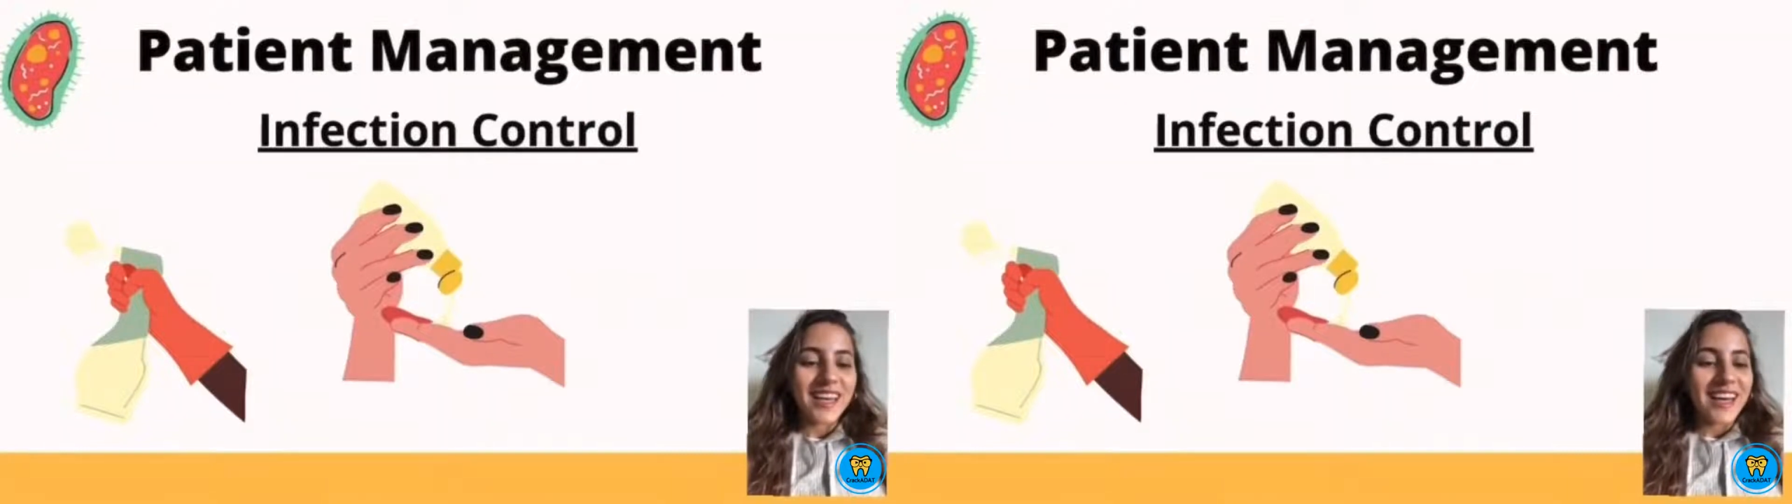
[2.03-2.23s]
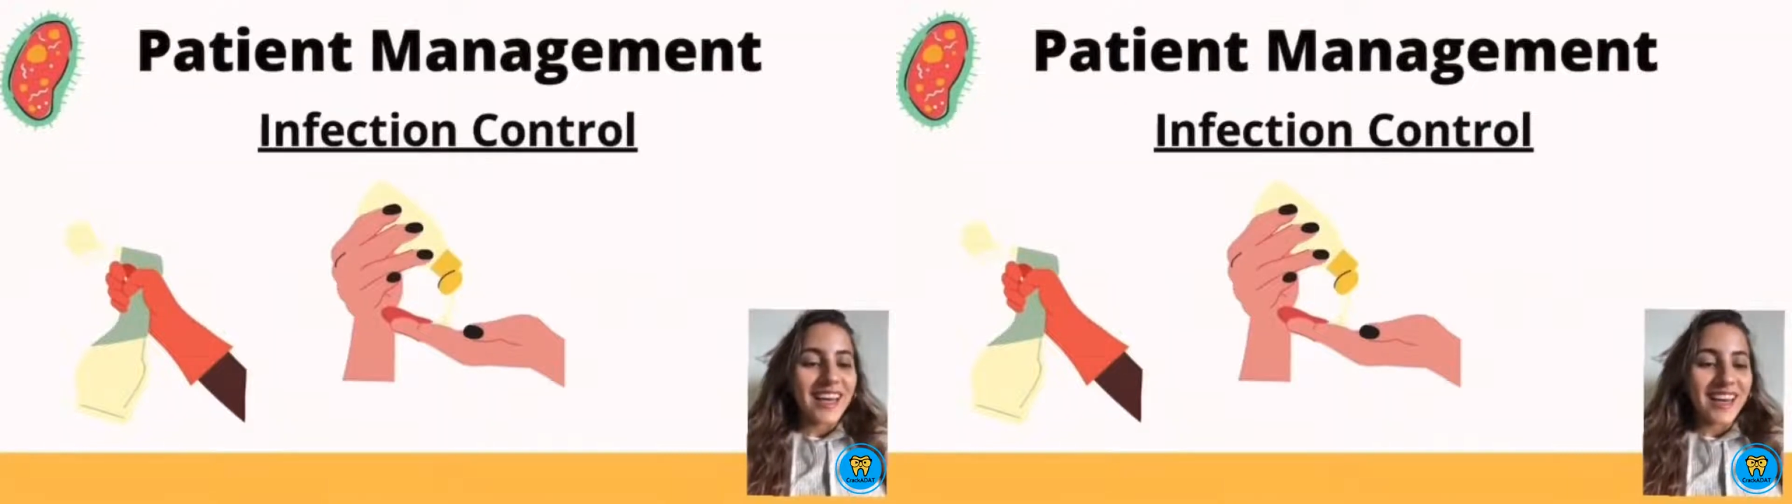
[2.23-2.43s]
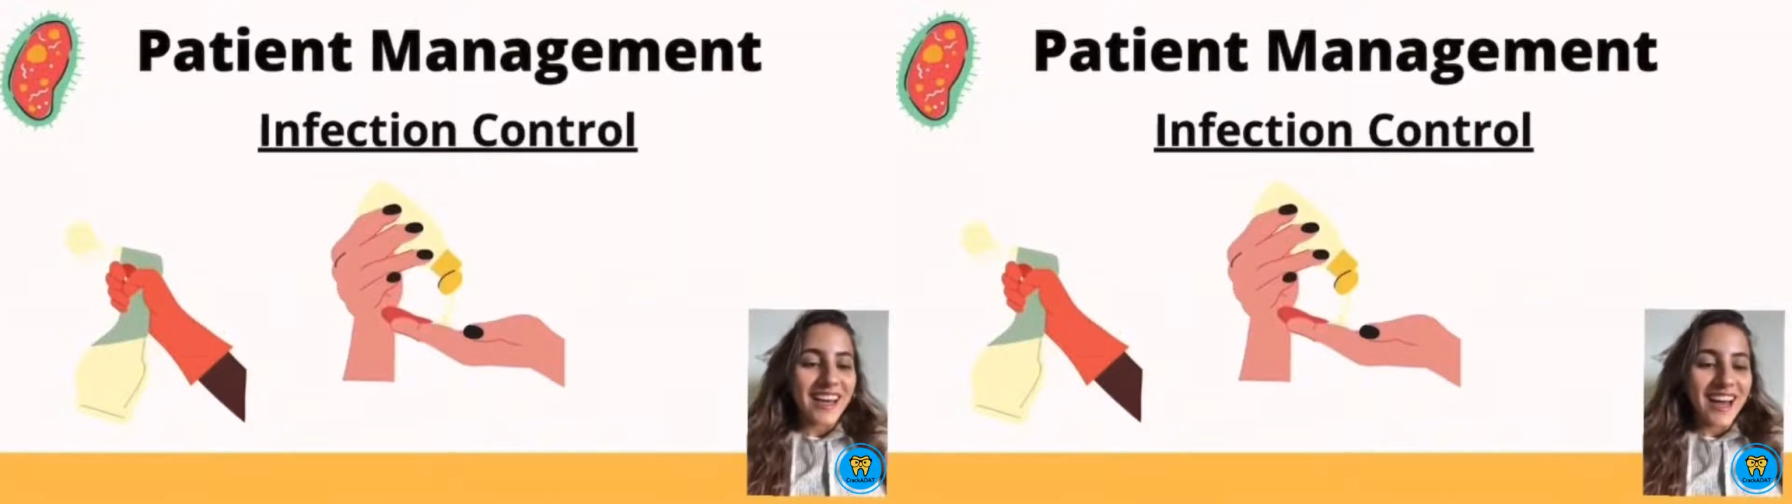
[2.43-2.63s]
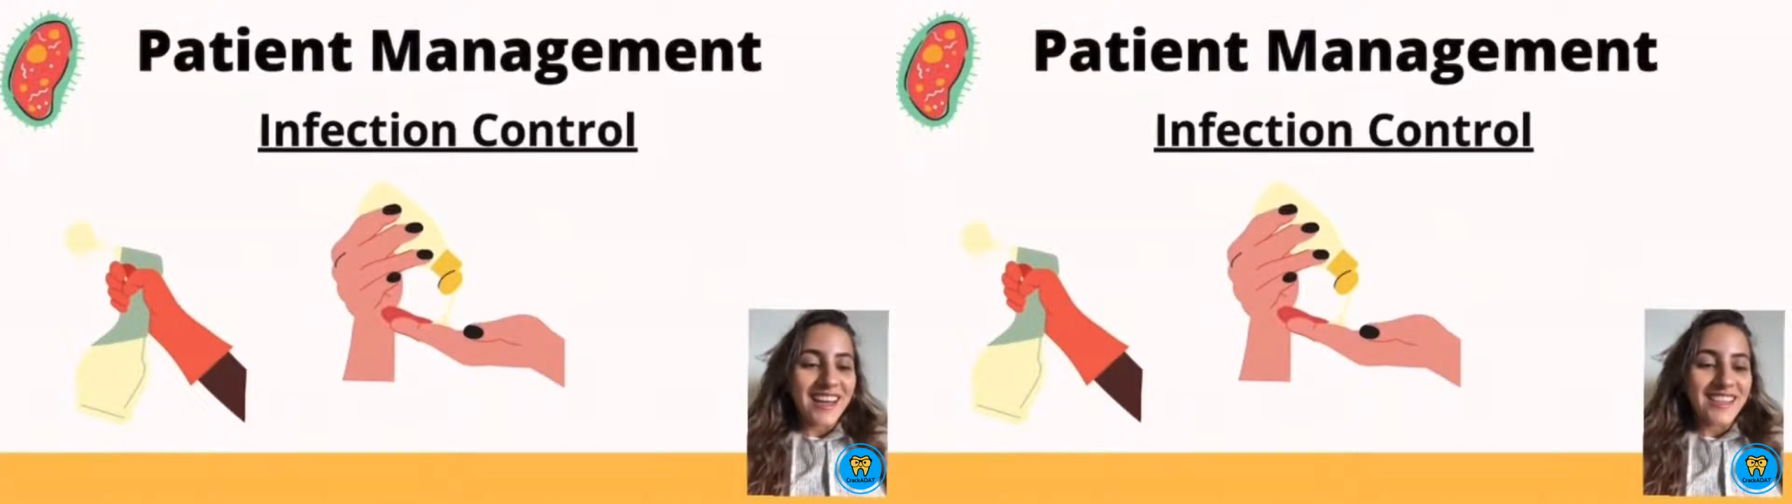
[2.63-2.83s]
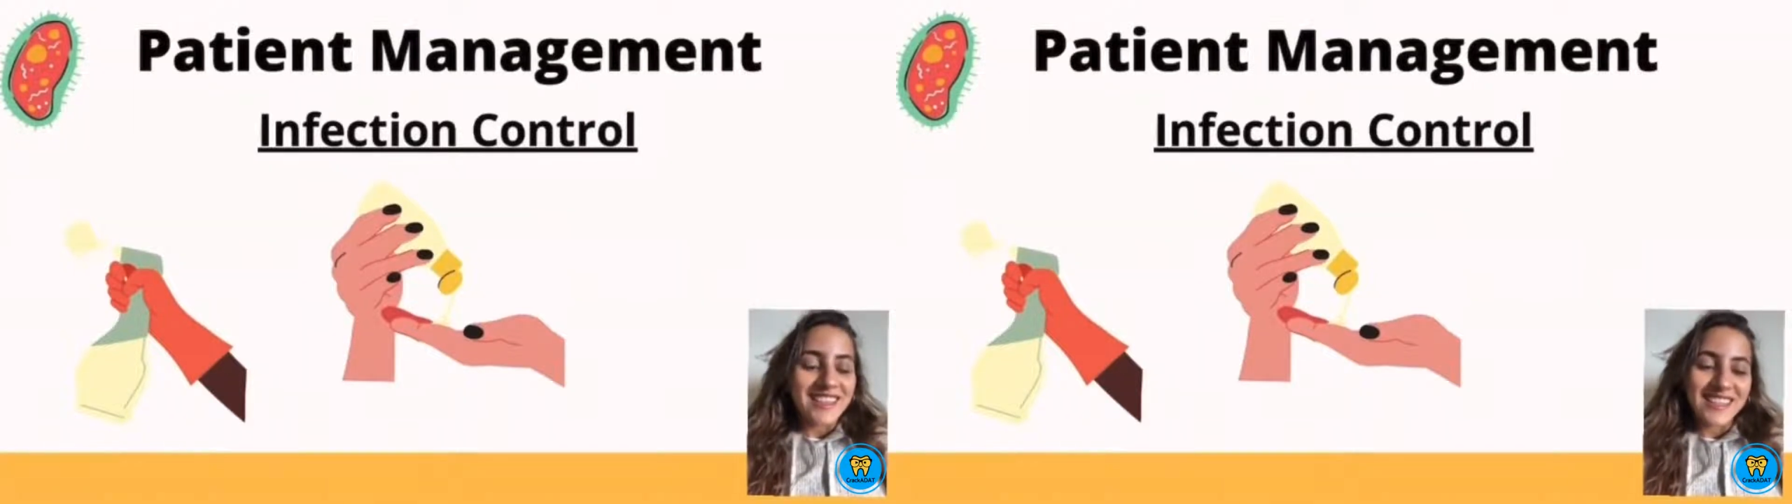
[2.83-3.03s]
Hey
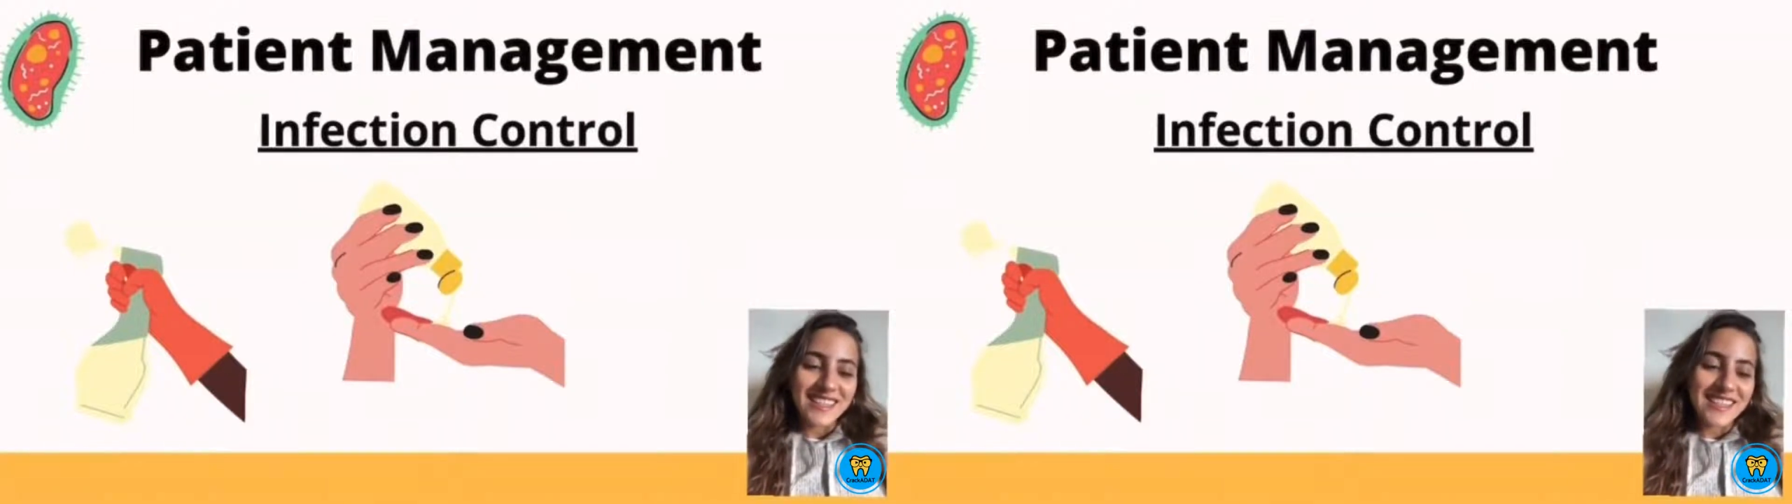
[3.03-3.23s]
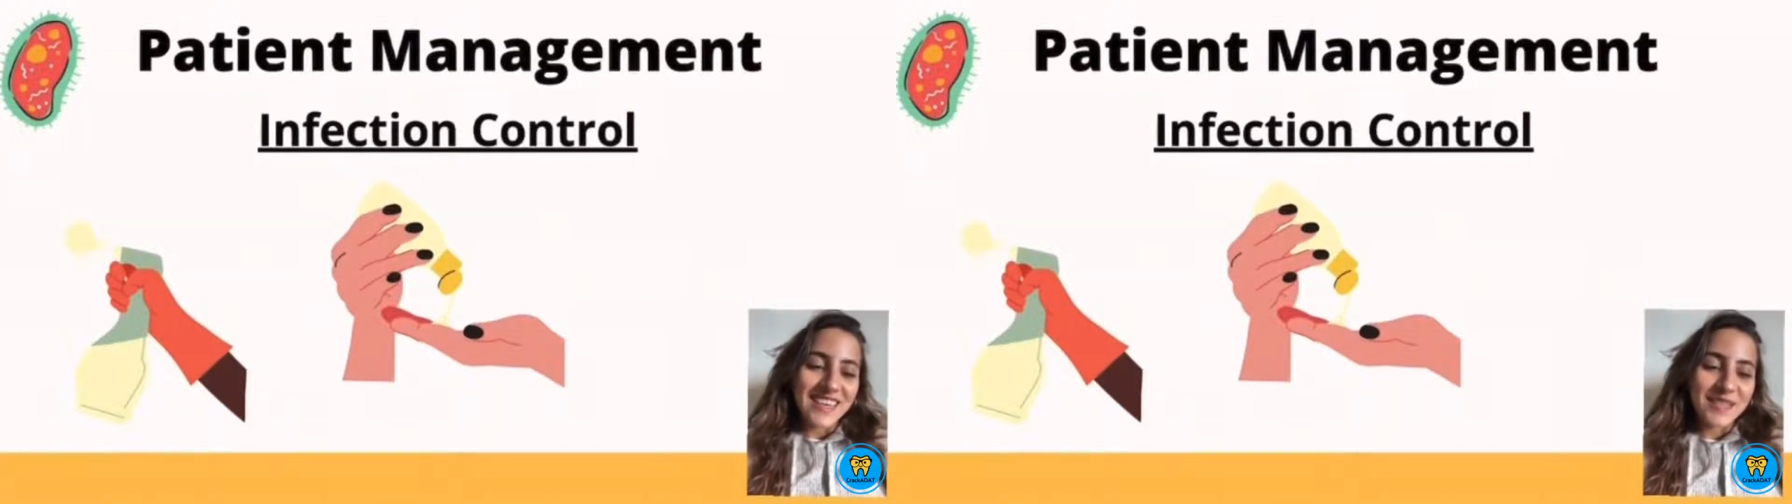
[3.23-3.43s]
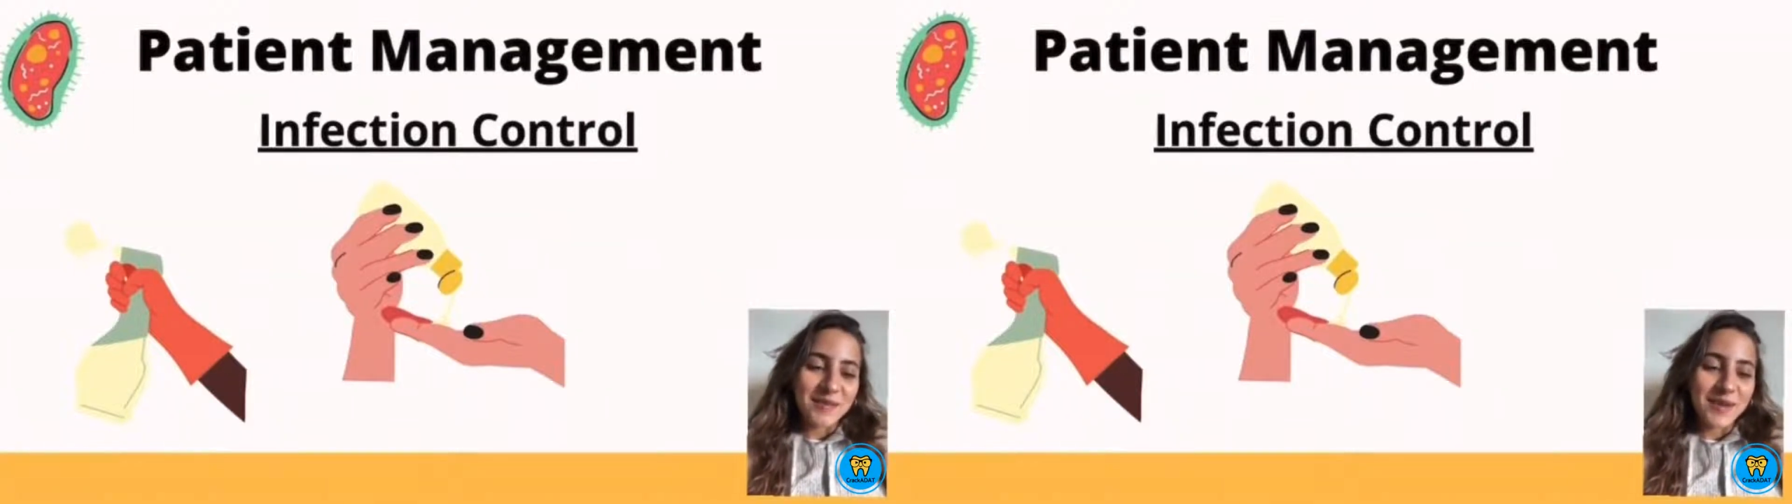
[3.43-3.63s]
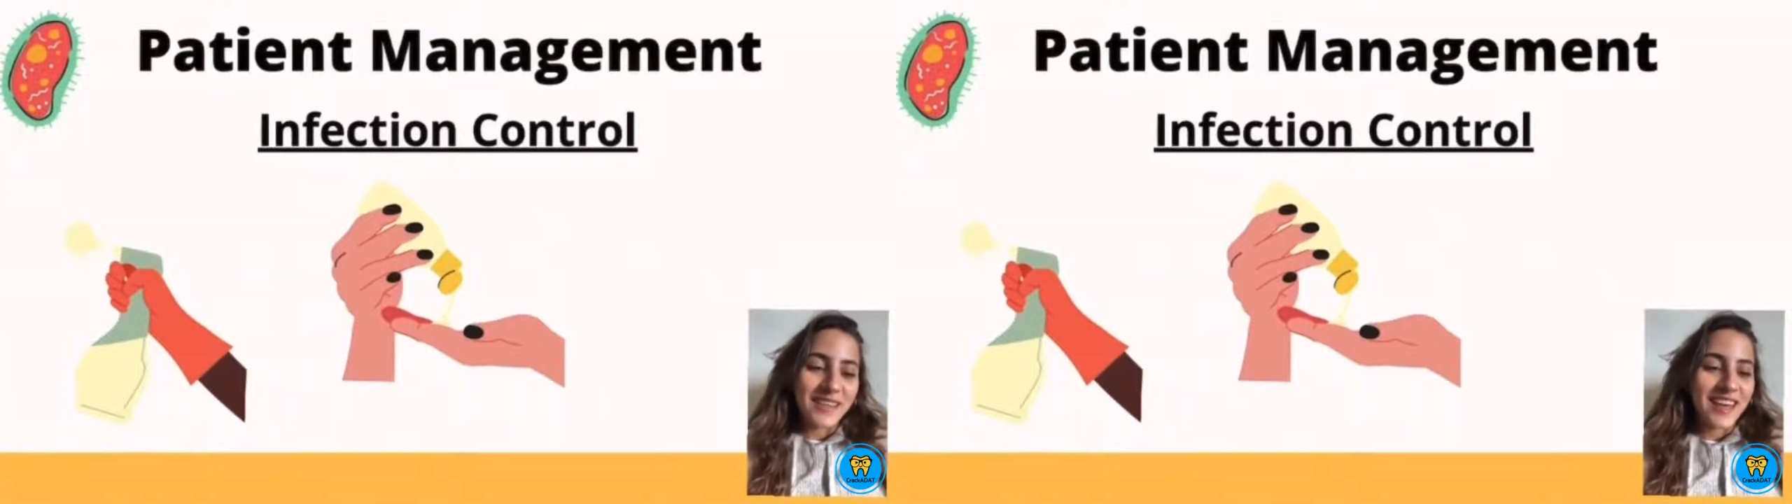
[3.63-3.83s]
guys, this is Yasmin